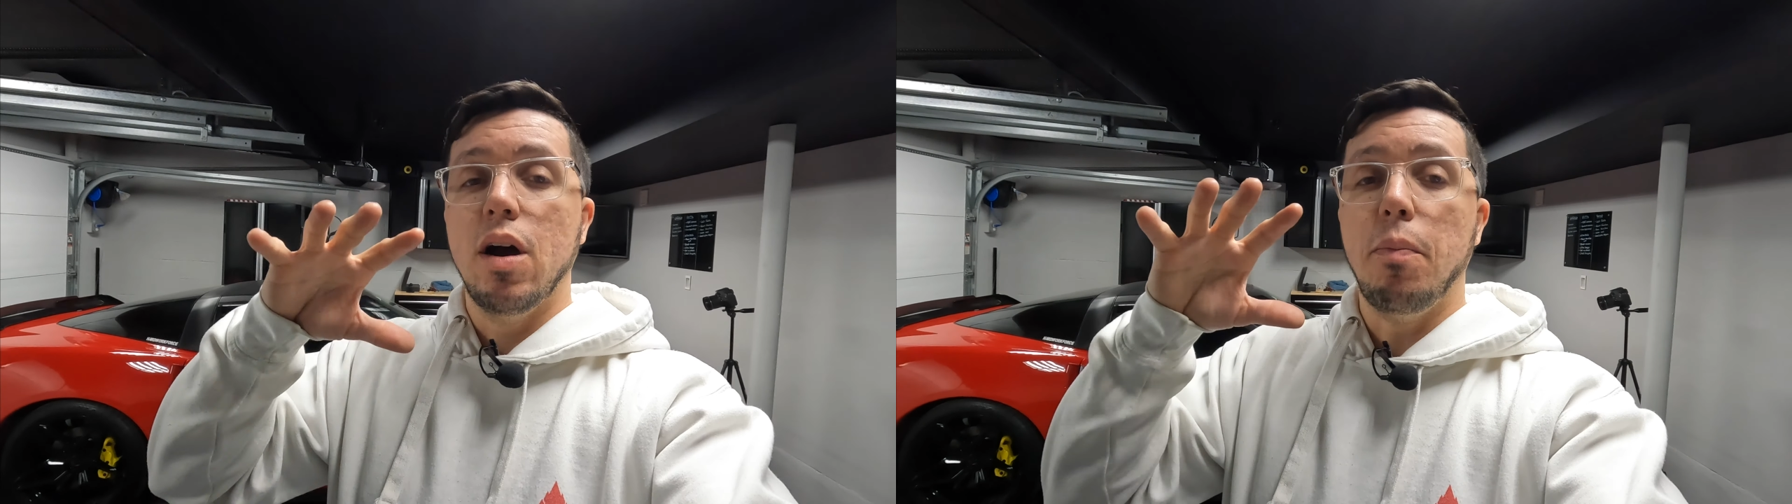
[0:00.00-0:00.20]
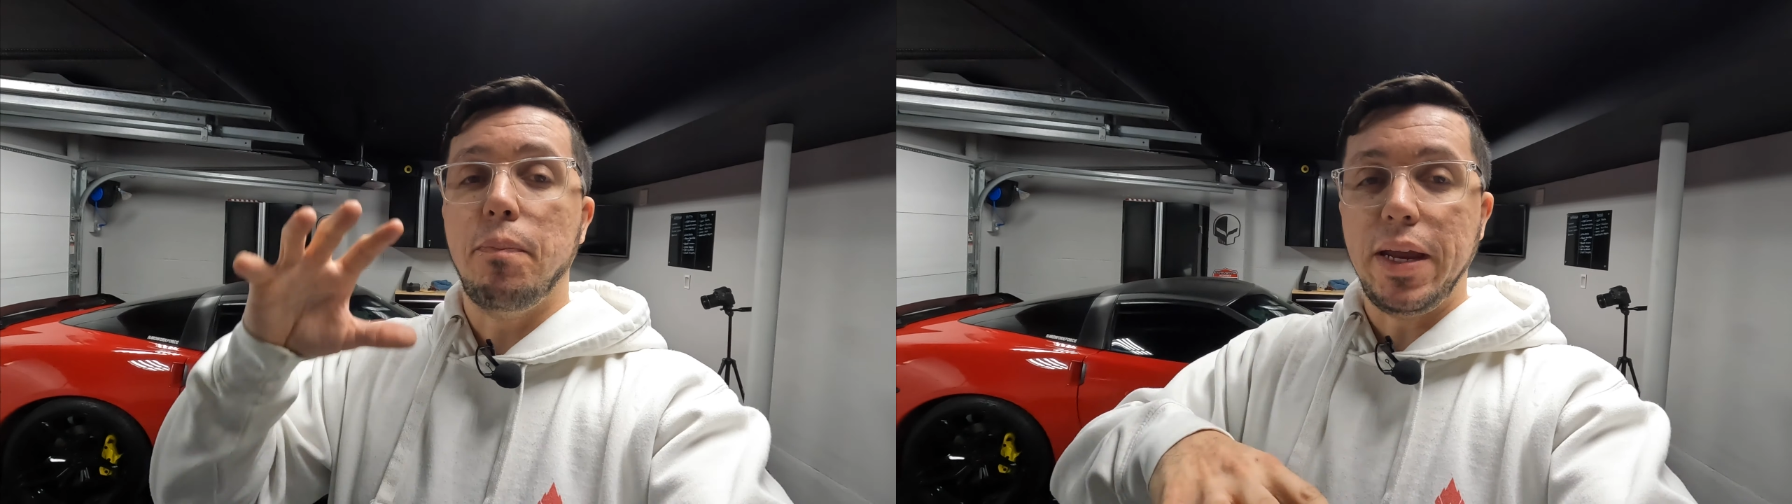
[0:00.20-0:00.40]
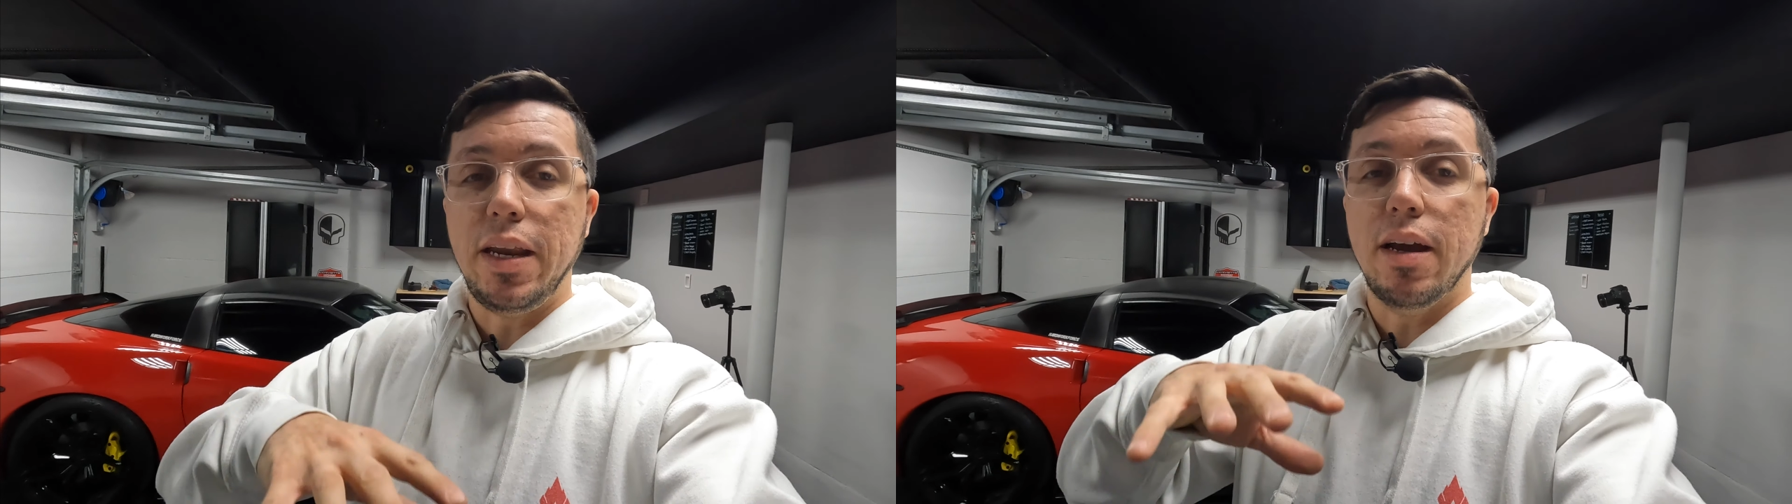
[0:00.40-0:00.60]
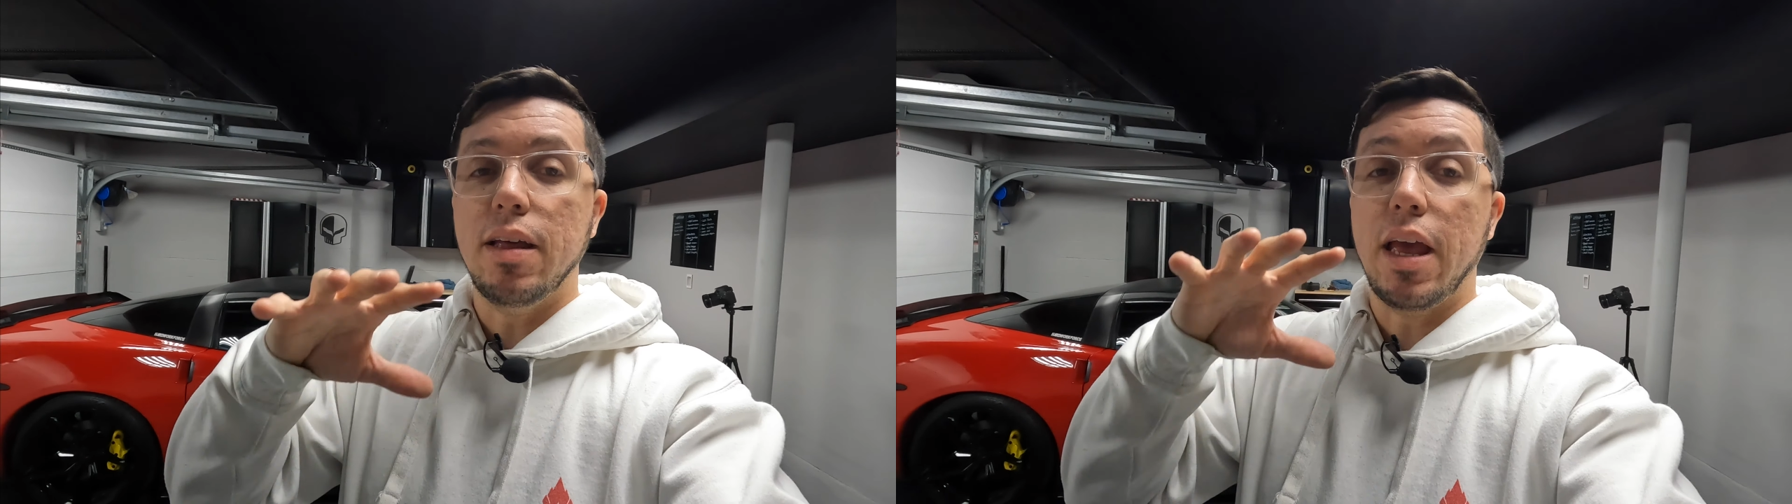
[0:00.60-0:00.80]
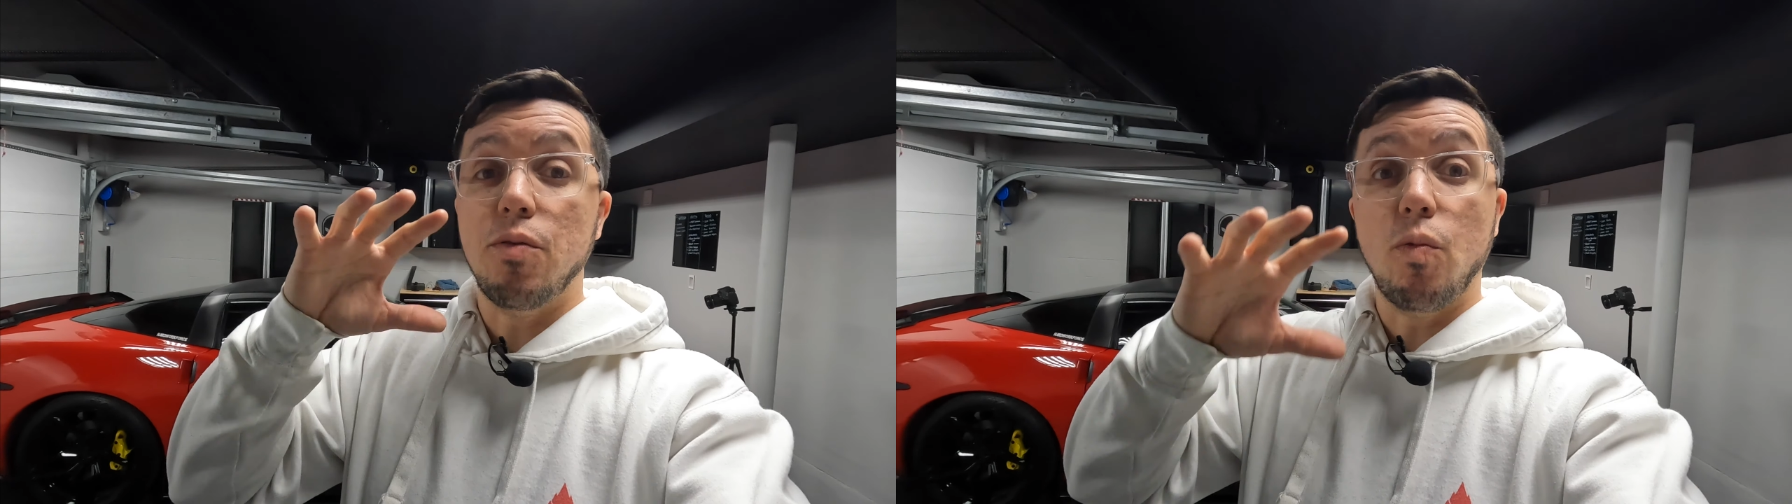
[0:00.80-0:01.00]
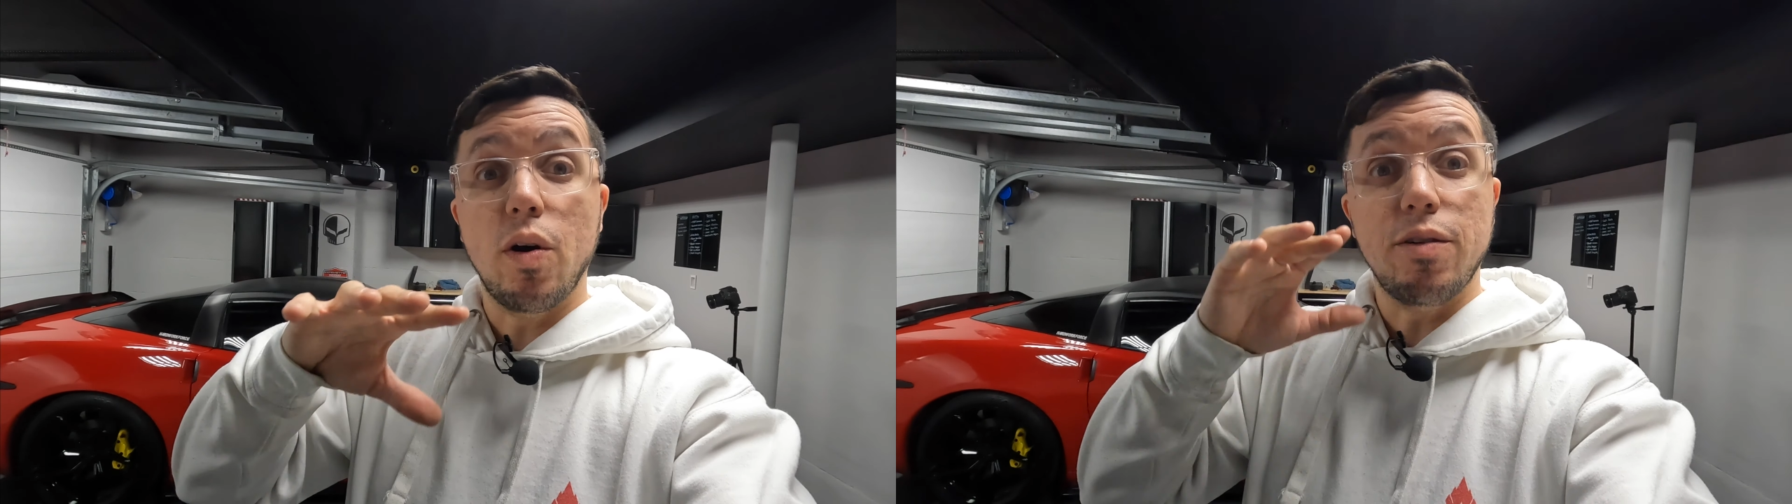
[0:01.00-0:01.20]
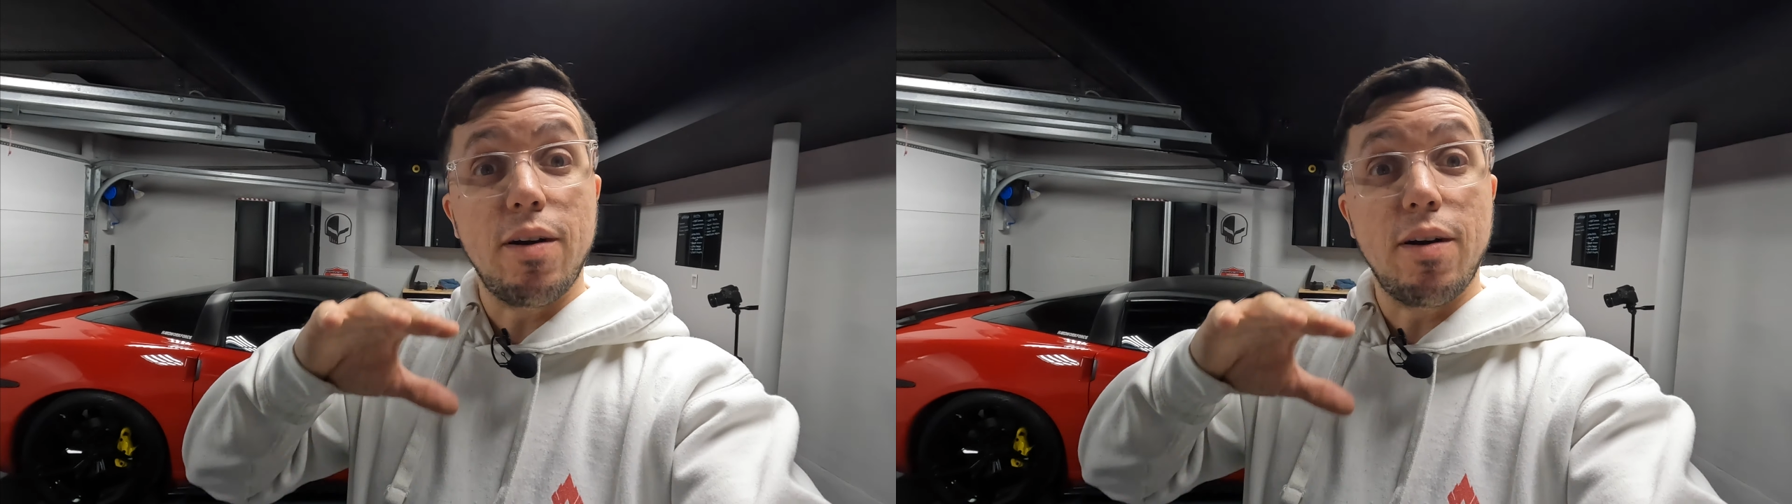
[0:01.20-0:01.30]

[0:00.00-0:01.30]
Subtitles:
opinion and what you